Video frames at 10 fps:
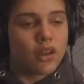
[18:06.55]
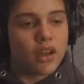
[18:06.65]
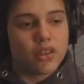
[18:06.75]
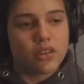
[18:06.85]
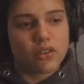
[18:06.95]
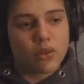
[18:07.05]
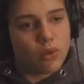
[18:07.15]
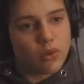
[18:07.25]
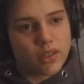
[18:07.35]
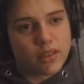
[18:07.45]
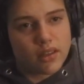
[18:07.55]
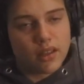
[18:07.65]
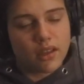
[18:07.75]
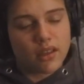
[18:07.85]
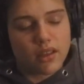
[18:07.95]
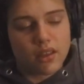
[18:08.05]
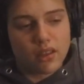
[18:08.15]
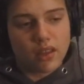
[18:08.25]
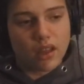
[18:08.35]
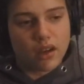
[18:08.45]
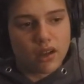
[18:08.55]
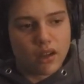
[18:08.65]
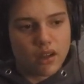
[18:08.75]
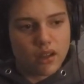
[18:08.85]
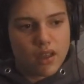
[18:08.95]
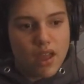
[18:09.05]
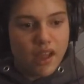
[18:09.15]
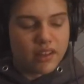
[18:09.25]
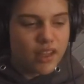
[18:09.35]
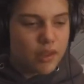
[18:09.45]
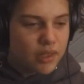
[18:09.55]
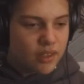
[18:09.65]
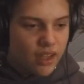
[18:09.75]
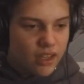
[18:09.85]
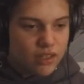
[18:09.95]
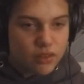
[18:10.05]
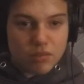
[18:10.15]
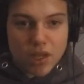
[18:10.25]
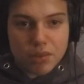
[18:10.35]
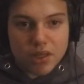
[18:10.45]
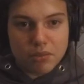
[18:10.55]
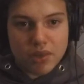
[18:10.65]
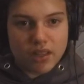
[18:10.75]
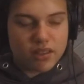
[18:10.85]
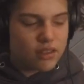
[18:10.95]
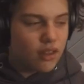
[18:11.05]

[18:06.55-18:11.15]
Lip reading: I used to always think that Demon Days was maybe the best,